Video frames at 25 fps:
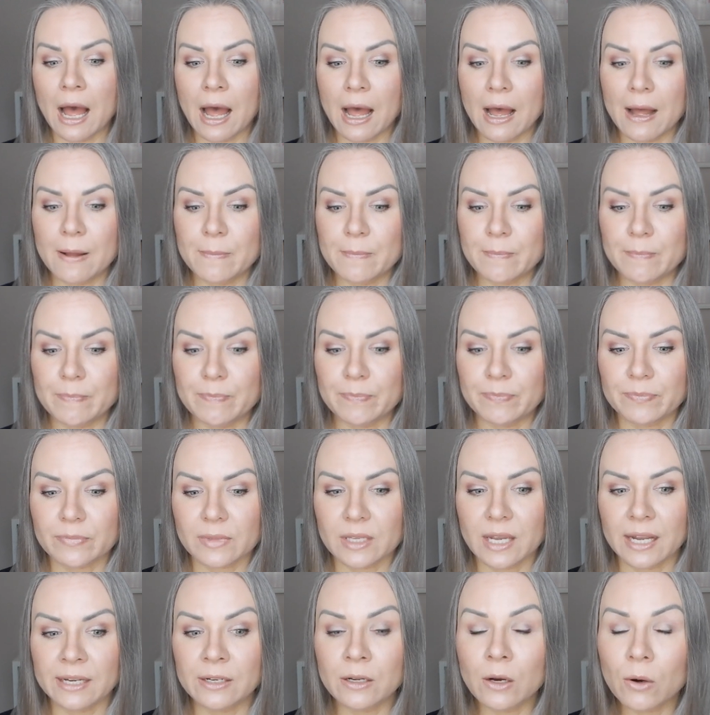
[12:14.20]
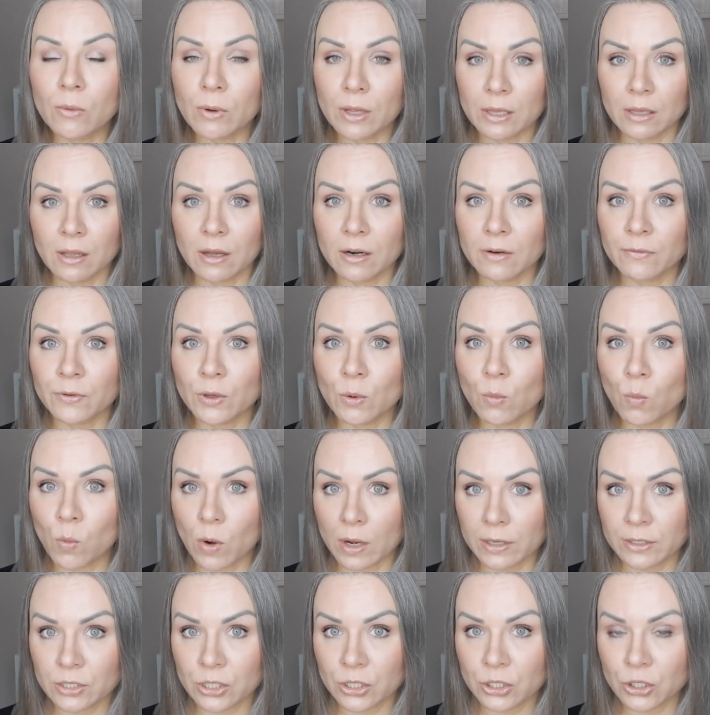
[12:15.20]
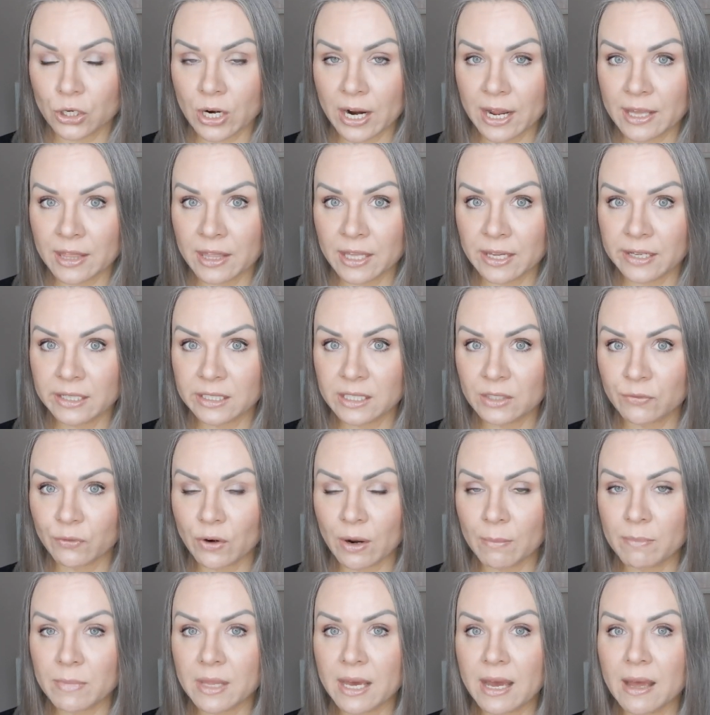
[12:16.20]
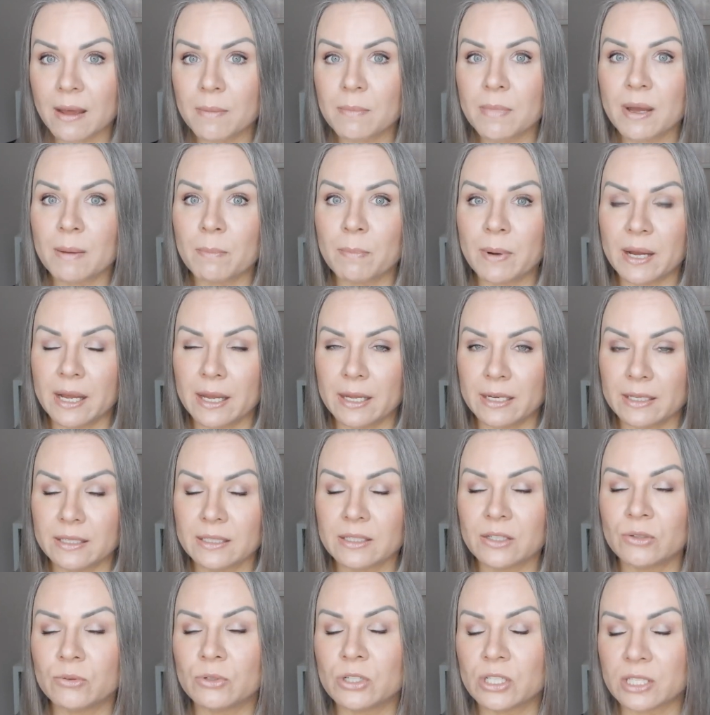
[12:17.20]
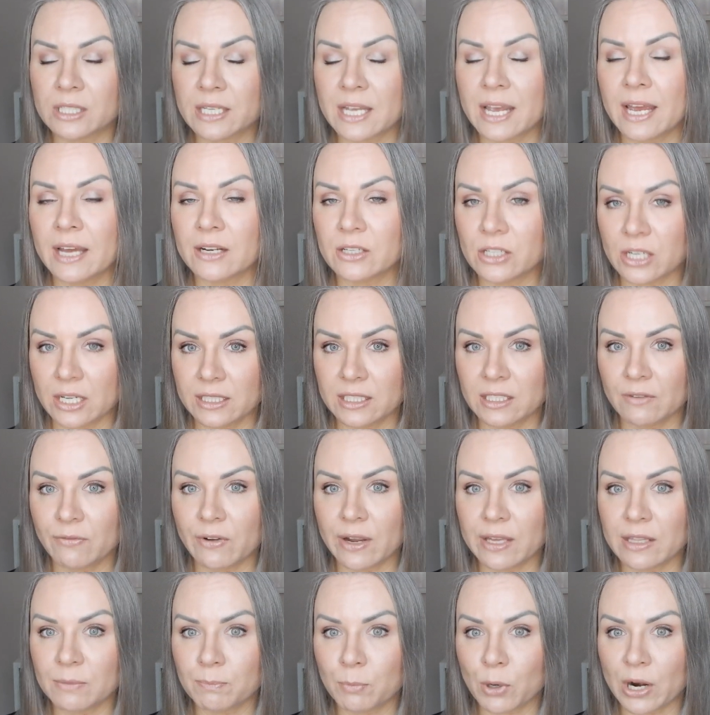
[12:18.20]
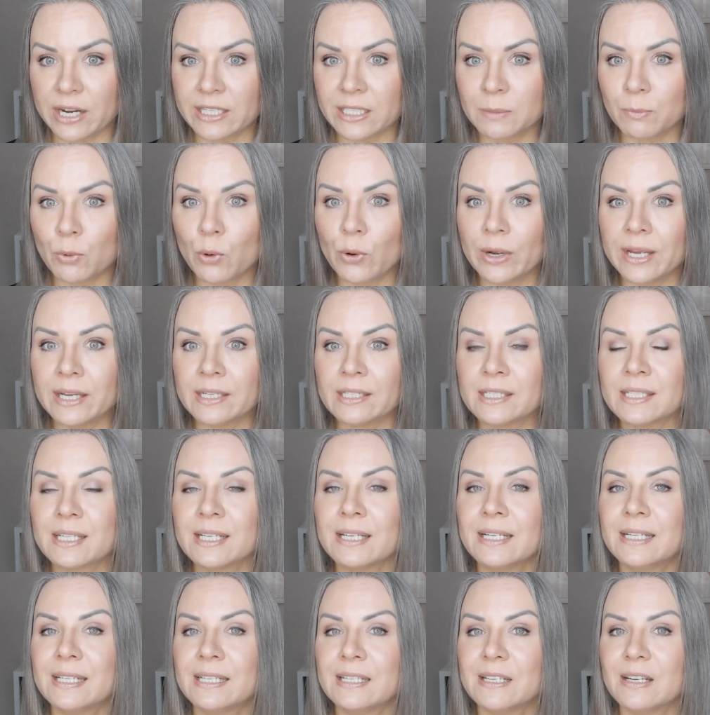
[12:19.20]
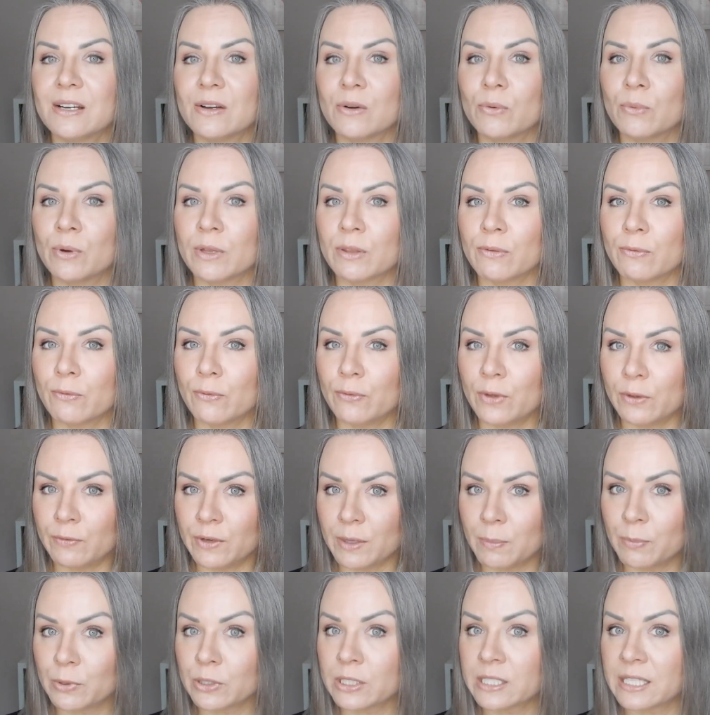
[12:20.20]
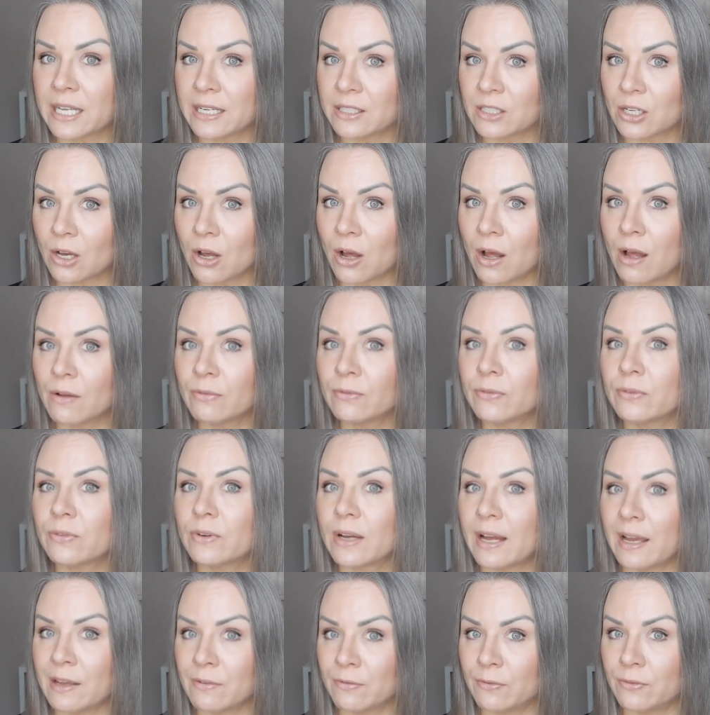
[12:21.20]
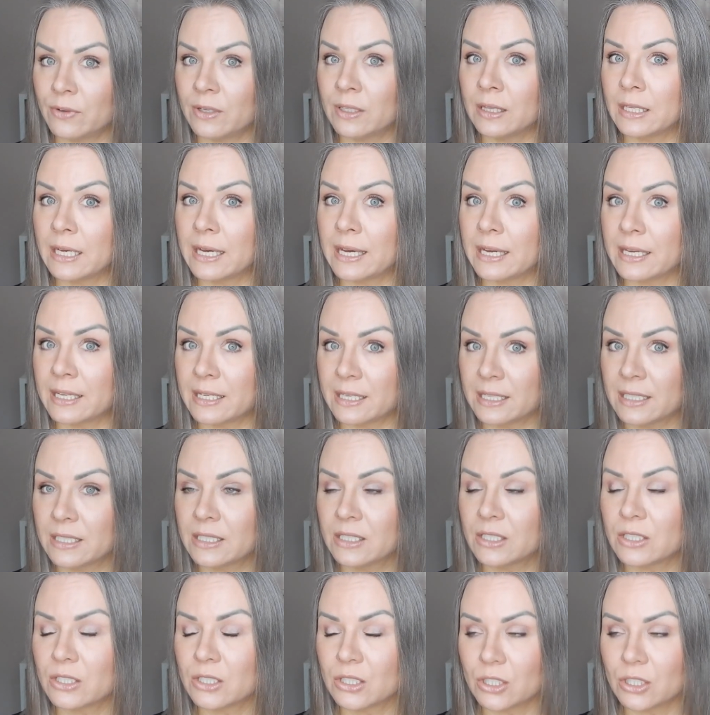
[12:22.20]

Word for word: um, I know a lot of you want to try things from them, but you just can't justify the price point. With 50% off, I feel like